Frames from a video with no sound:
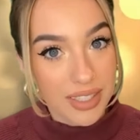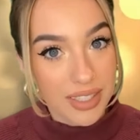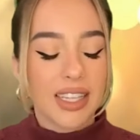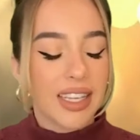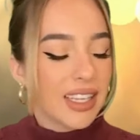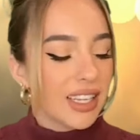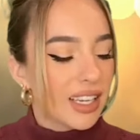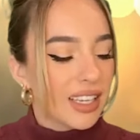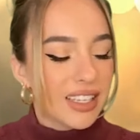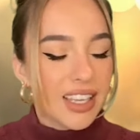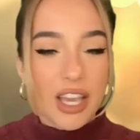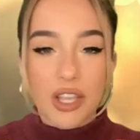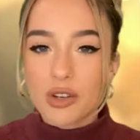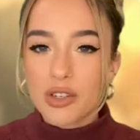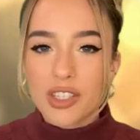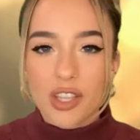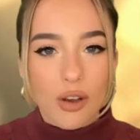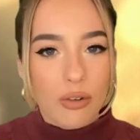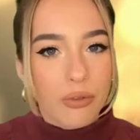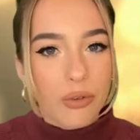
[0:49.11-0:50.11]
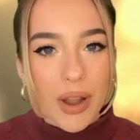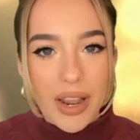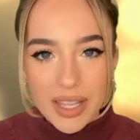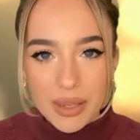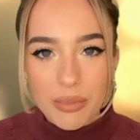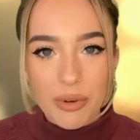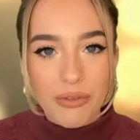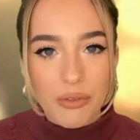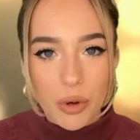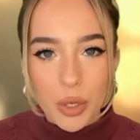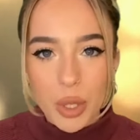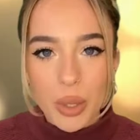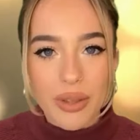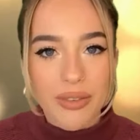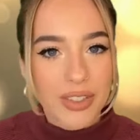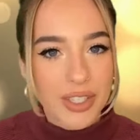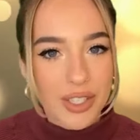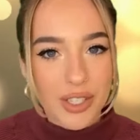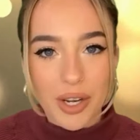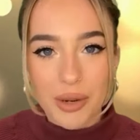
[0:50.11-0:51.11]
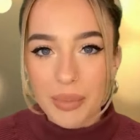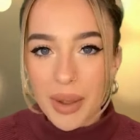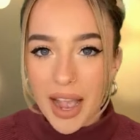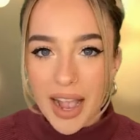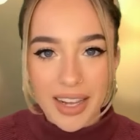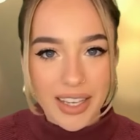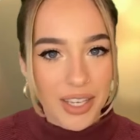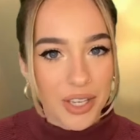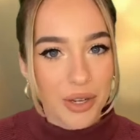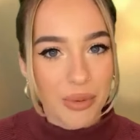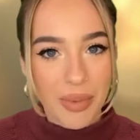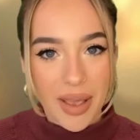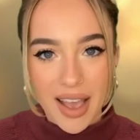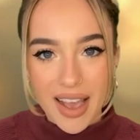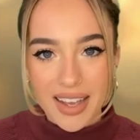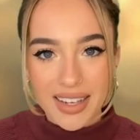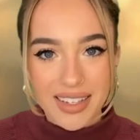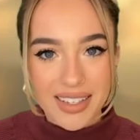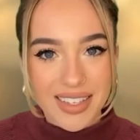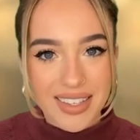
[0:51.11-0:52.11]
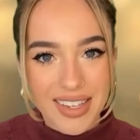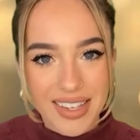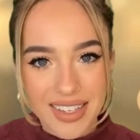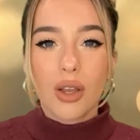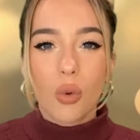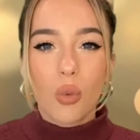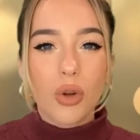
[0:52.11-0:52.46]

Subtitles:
Like, get yourself ready before you even start packing your bags.